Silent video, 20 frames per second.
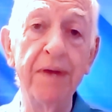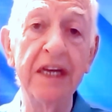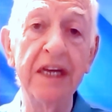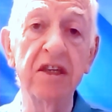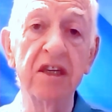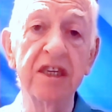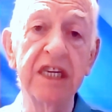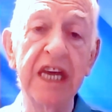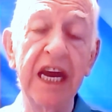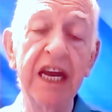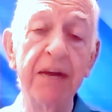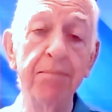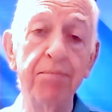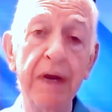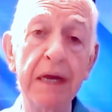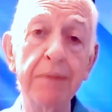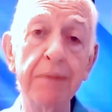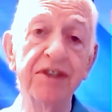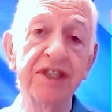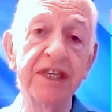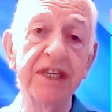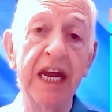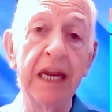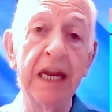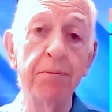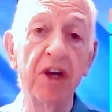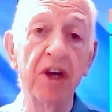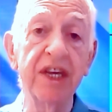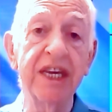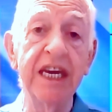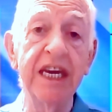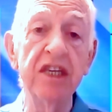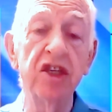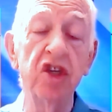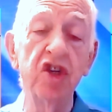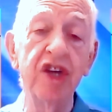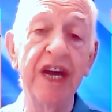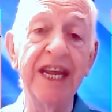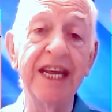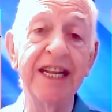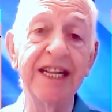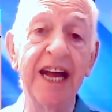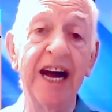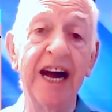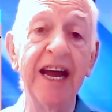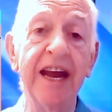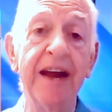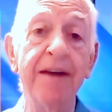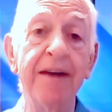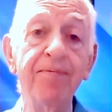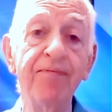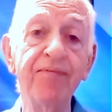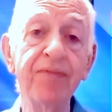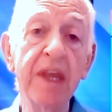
people saying I'm on a ketogenic diet.